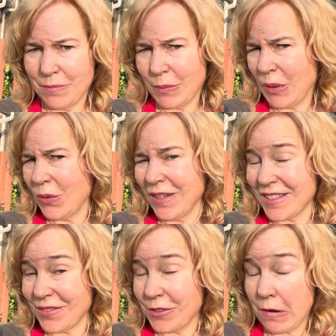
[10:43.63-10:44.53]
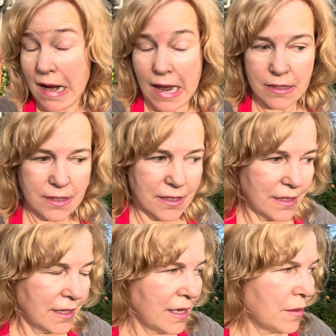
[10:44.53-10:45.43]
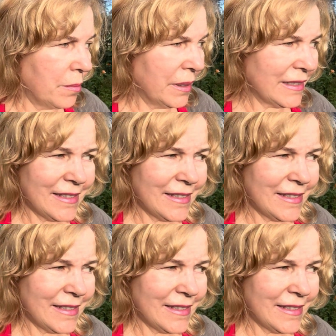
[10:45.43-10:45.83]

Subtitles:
proponent of grass, but